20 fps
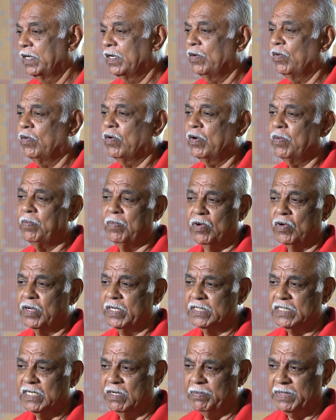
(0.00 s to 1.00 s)
or you
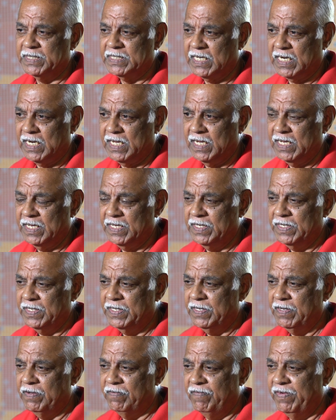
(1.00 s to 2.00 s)
can say masala,
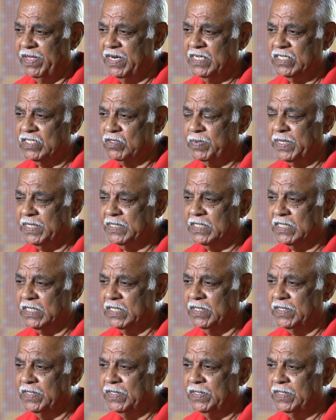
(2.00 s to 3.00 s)
very spicy.
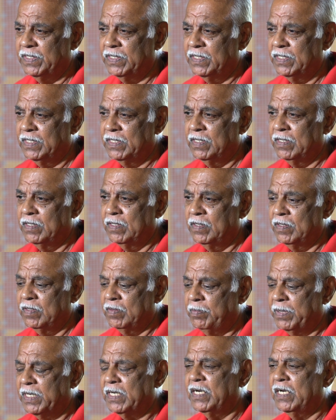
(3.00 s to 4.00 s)

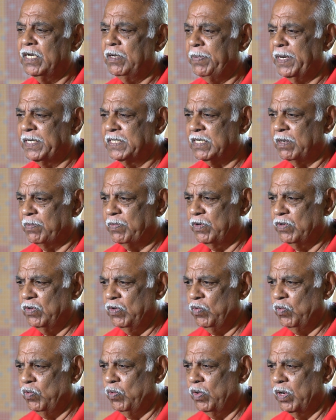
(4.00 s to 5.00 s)
But it depends upon
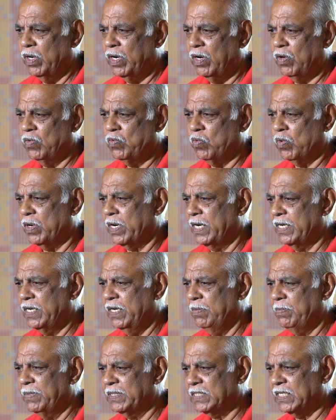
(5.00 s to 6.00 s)
you how to cut
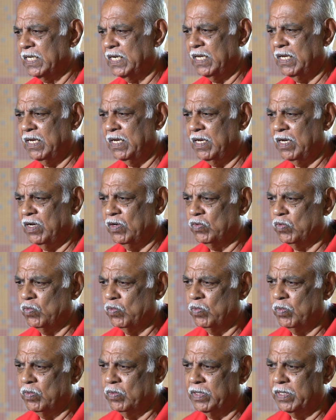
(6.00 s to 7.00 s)
the masala, how to
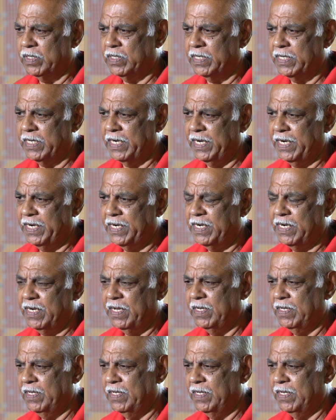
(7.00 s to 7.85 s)
create